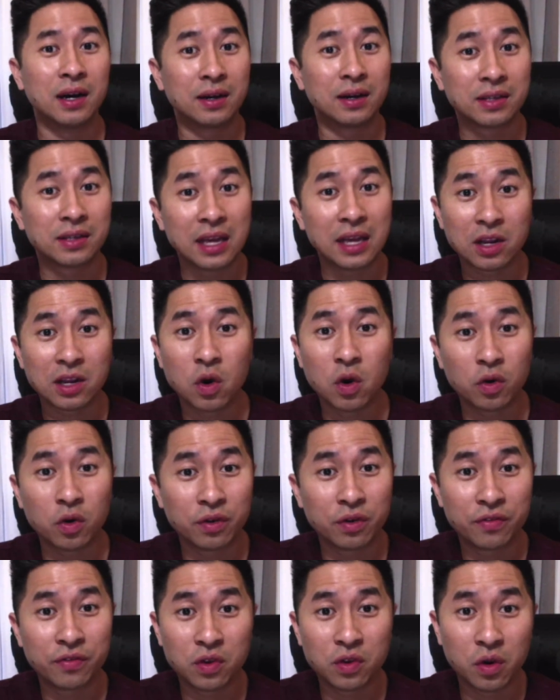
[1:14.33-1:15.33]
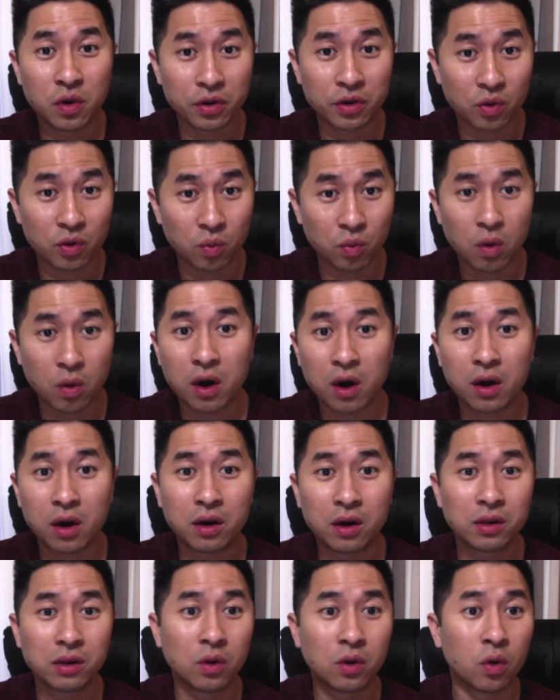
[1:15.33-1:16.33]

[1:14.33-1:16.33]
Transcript: getting hold of you on your wall